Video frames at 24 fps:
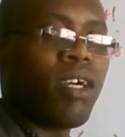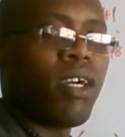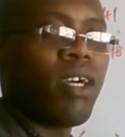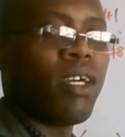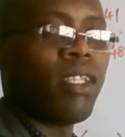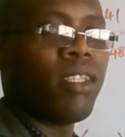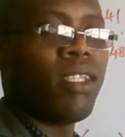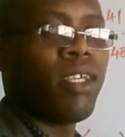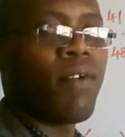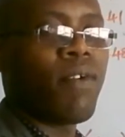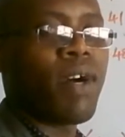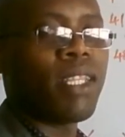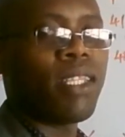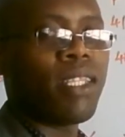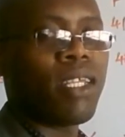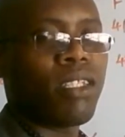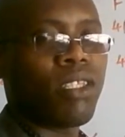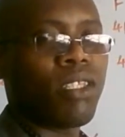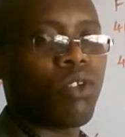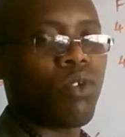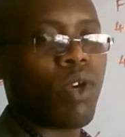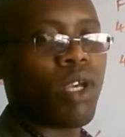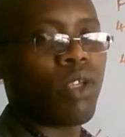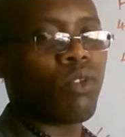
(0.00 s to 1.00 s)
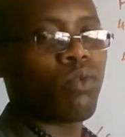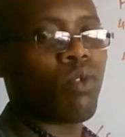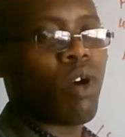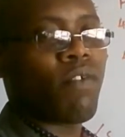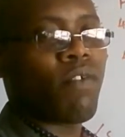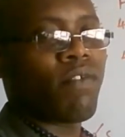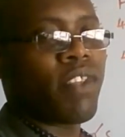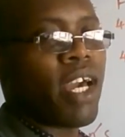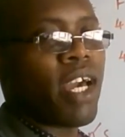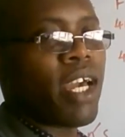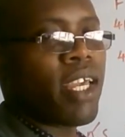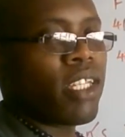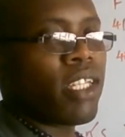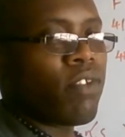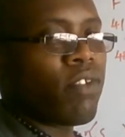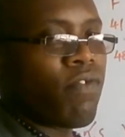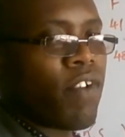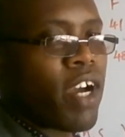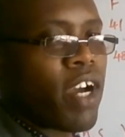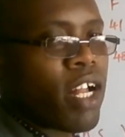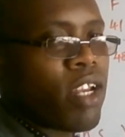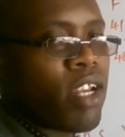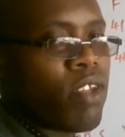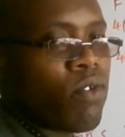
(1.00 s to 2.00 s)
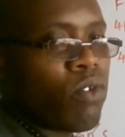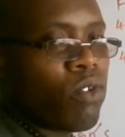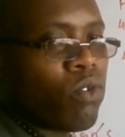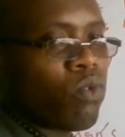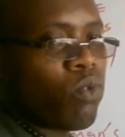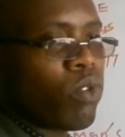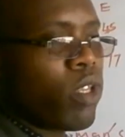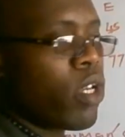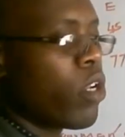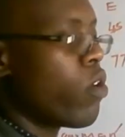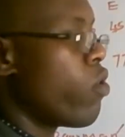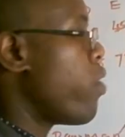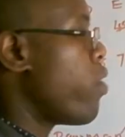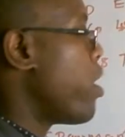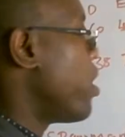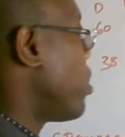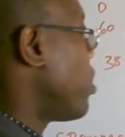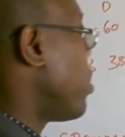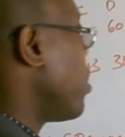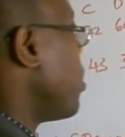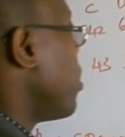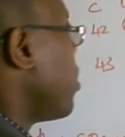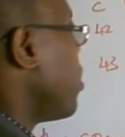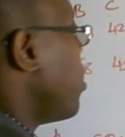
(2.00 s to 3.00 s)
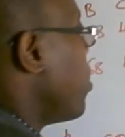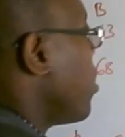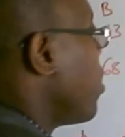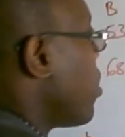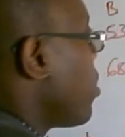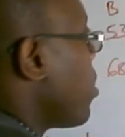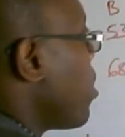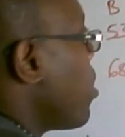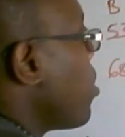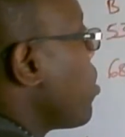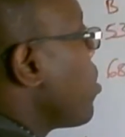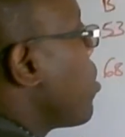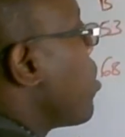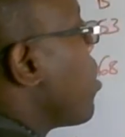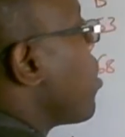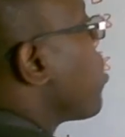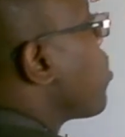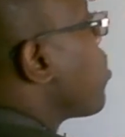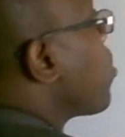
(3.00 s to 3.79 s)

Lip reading: the one that is going to have the highest value to the lowest, in the sense that